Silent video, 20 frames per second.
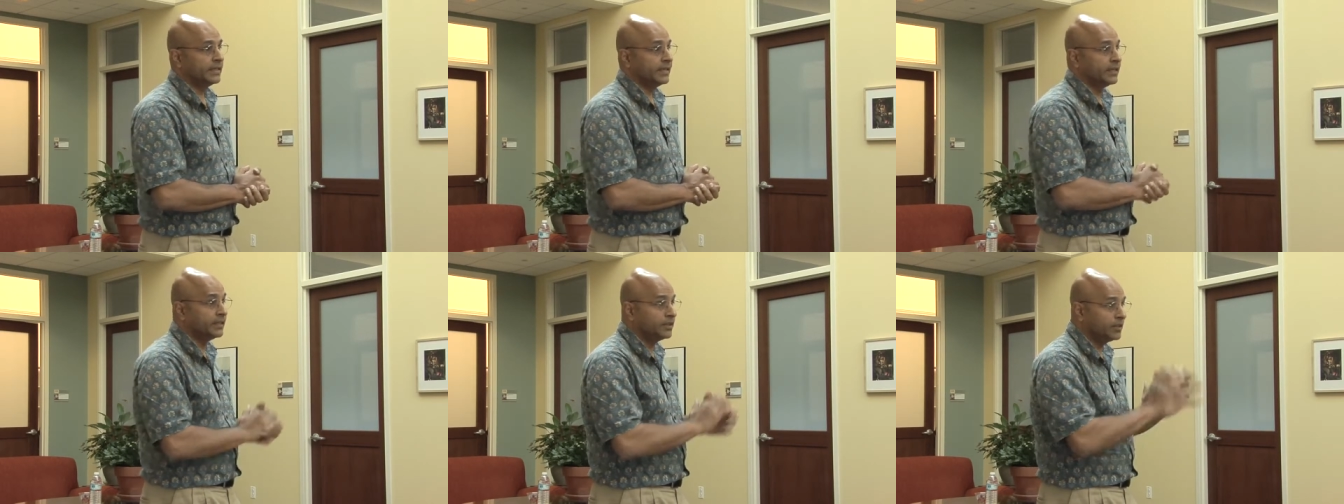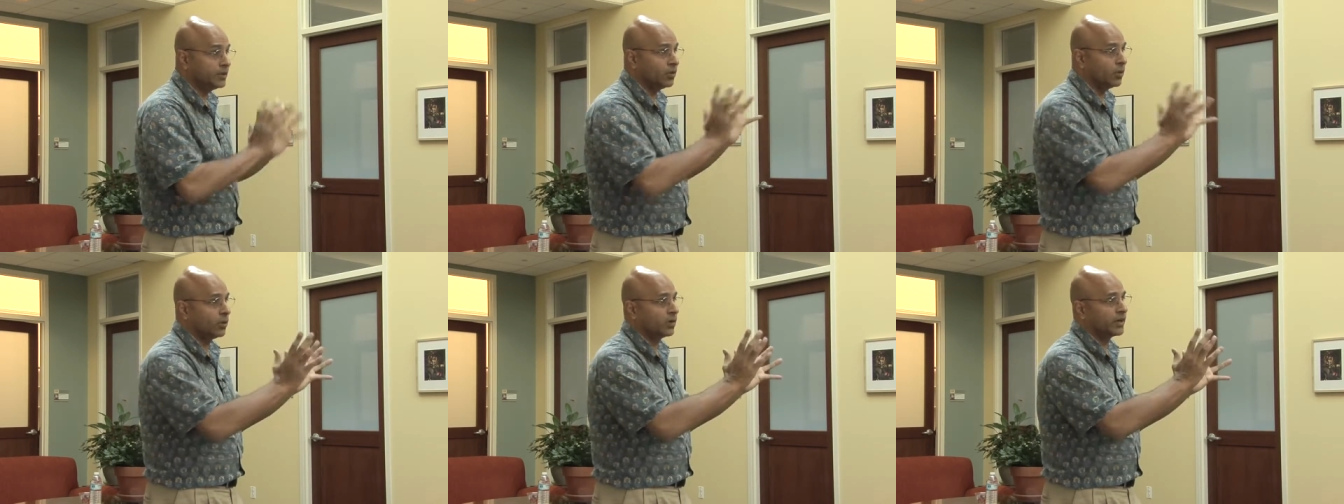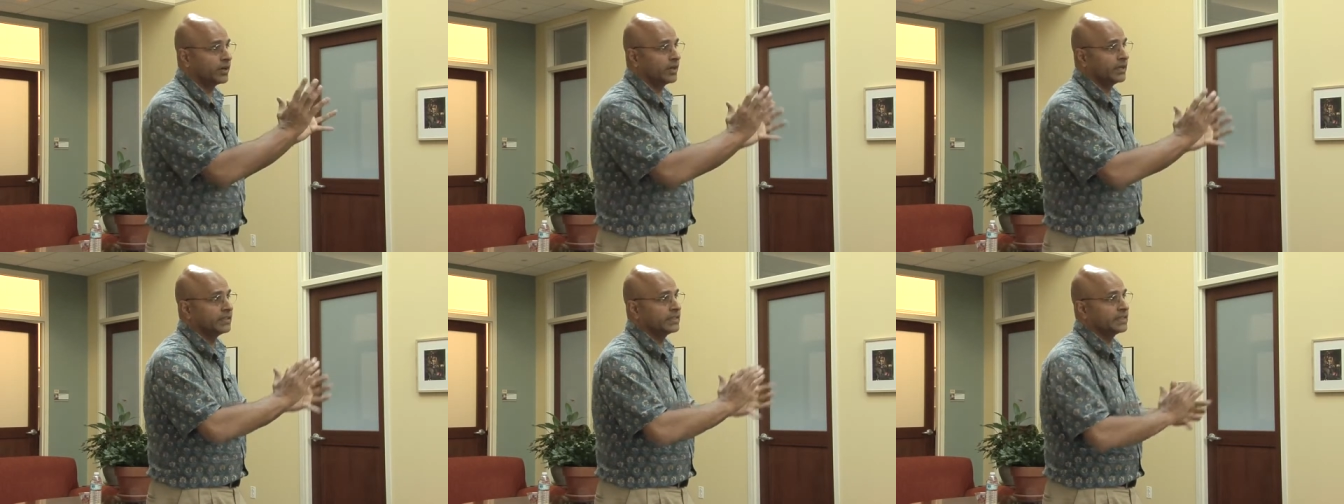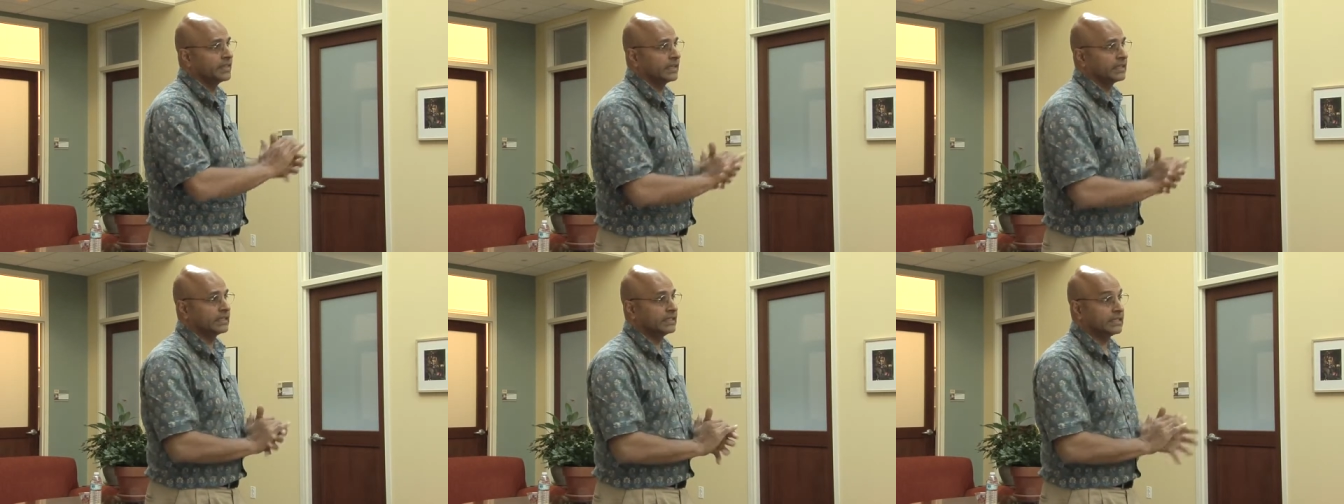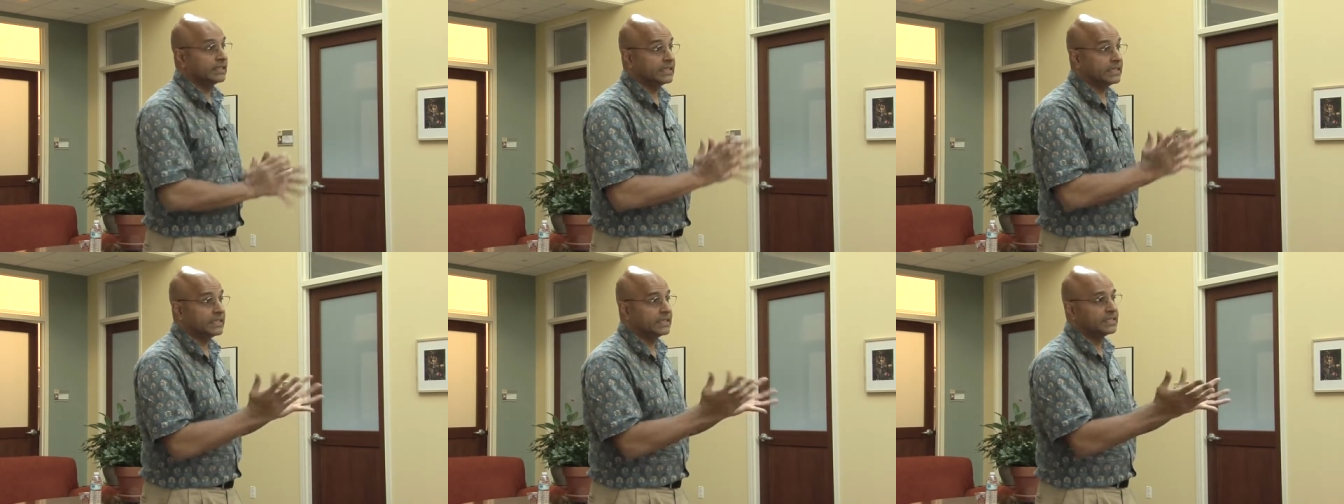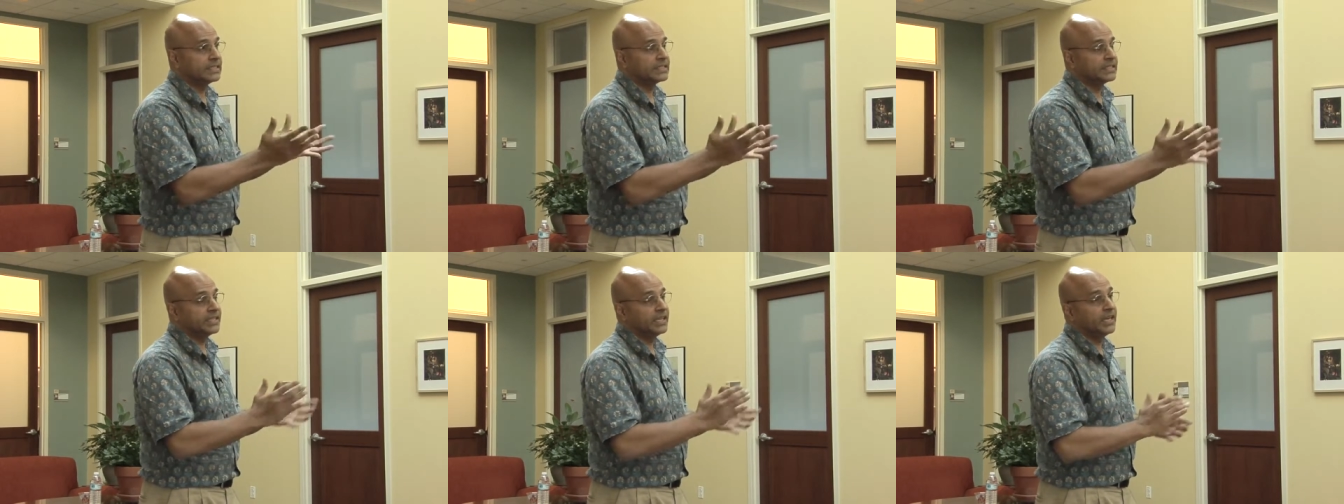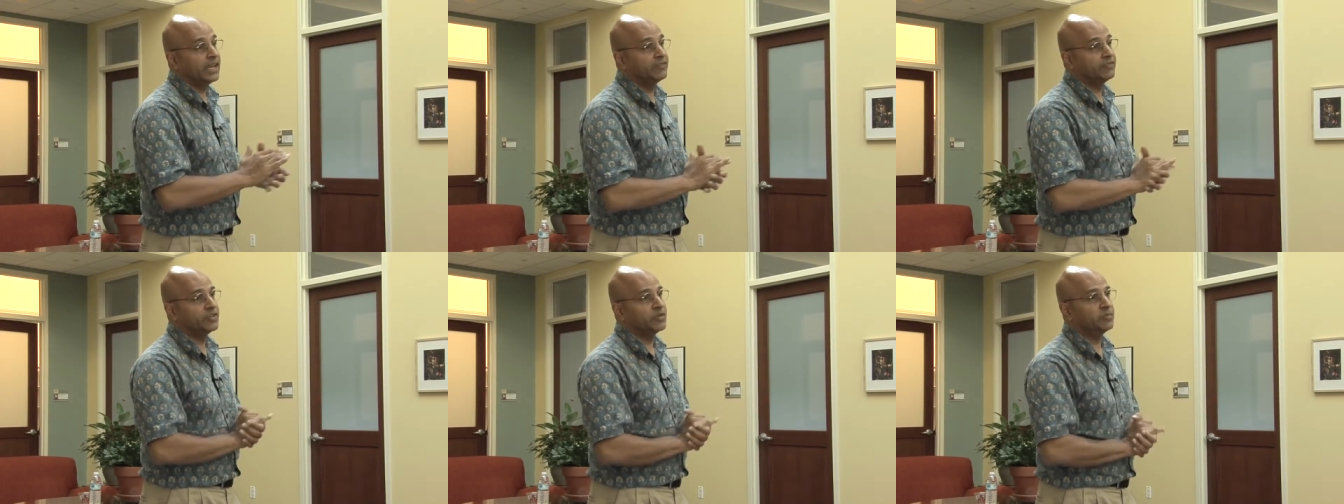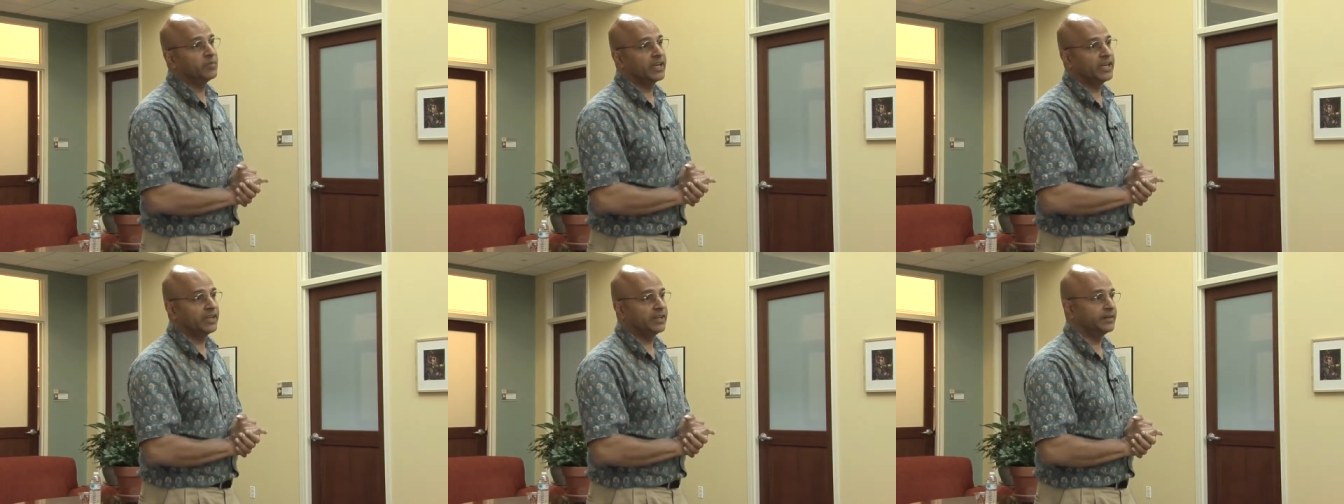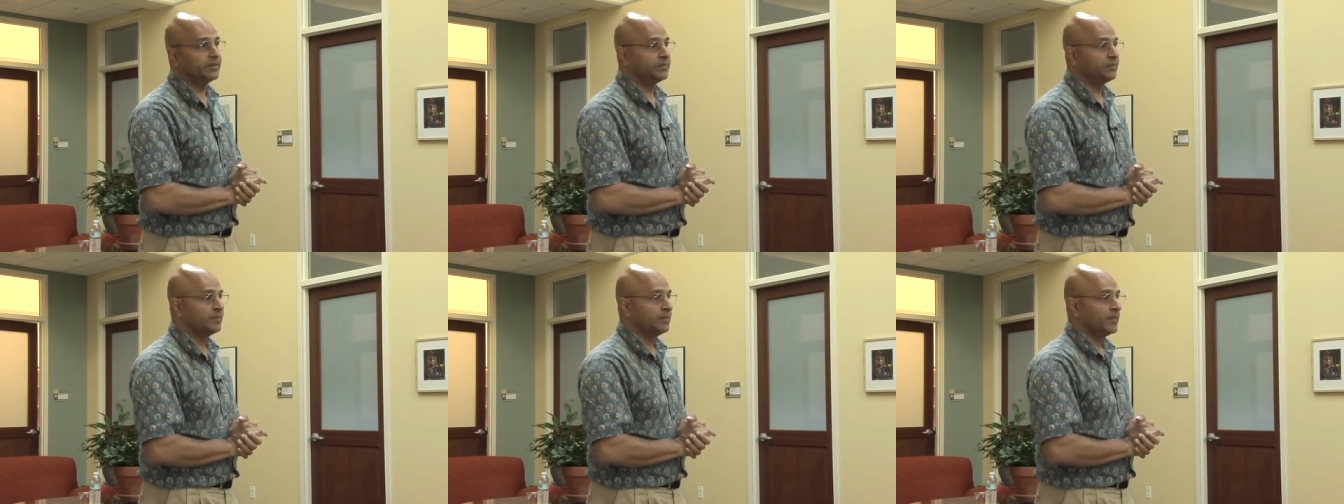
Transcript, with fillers: in the organized sector, is 11 million.